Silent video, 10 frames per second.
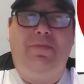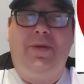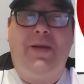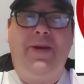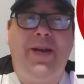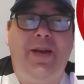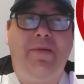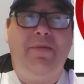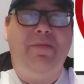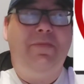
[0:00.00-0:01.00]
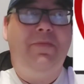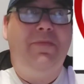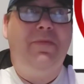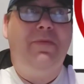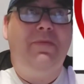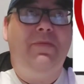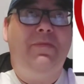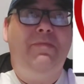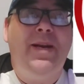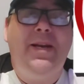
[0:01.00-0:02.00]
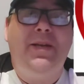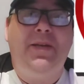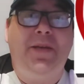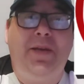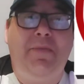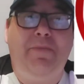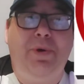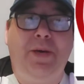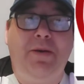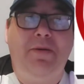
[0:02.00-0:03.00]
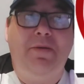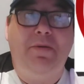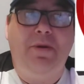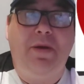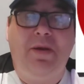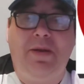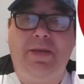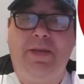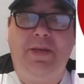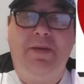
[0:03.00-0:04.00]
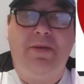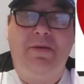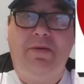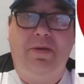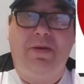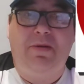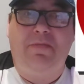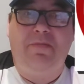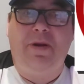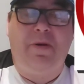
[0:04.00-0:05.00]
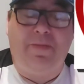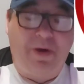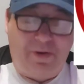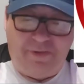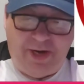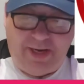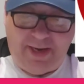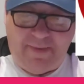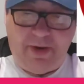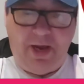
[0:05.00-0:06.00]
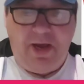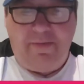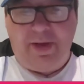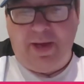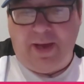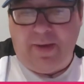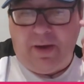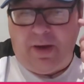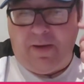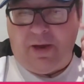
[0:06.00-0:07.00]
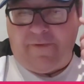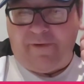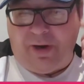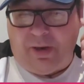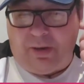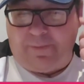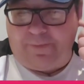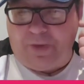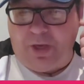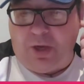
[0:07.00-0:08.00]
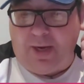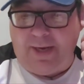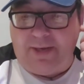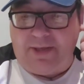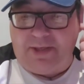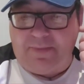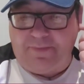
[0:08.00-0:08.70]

how many minutes has he put in this season? So I'm not rating him. But yeah, overall, Collins